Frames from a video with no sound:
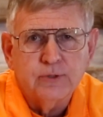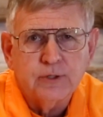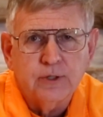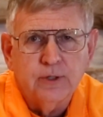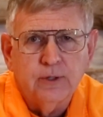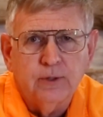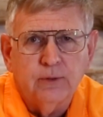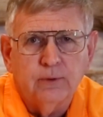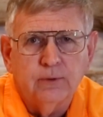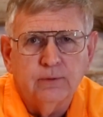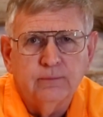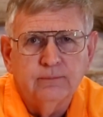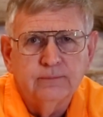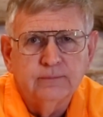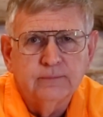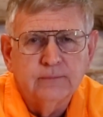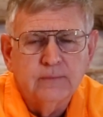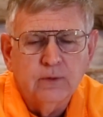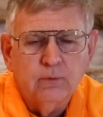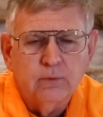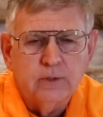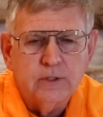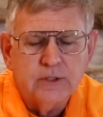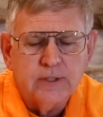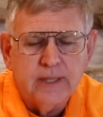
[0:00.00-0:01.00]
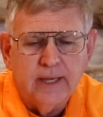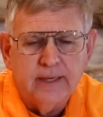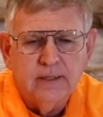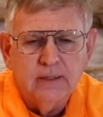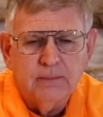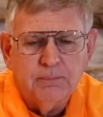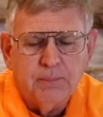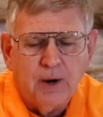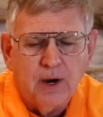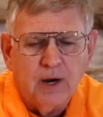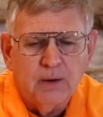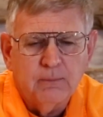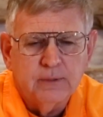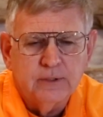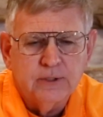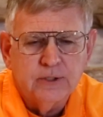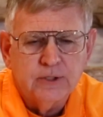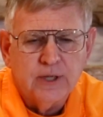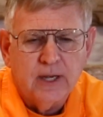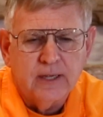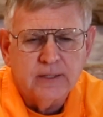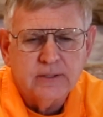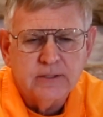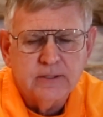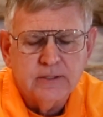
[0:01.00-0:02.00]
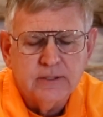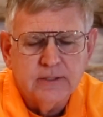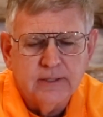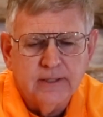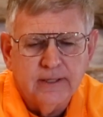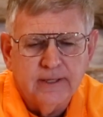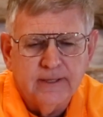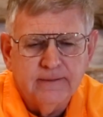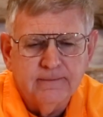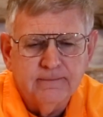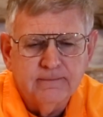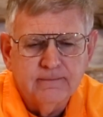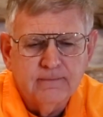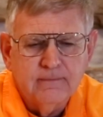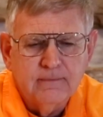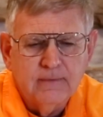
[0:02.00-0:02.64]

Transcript: school. We stayed in an apartment in Johnson City.